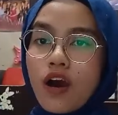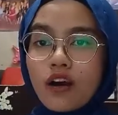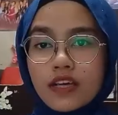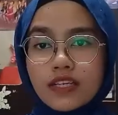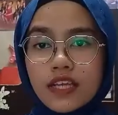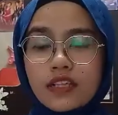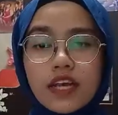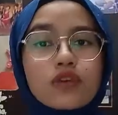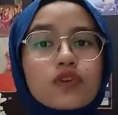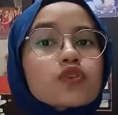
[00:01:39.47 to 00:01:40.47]
organelle,
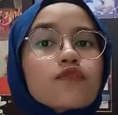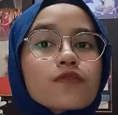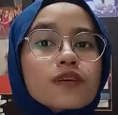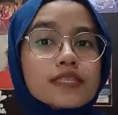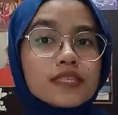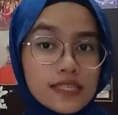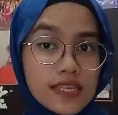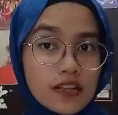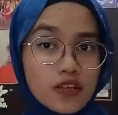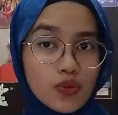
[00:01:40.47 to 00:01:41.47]
and also a
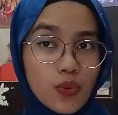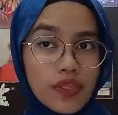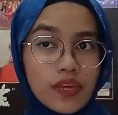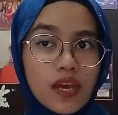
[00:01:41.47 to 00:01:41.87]
cell growth.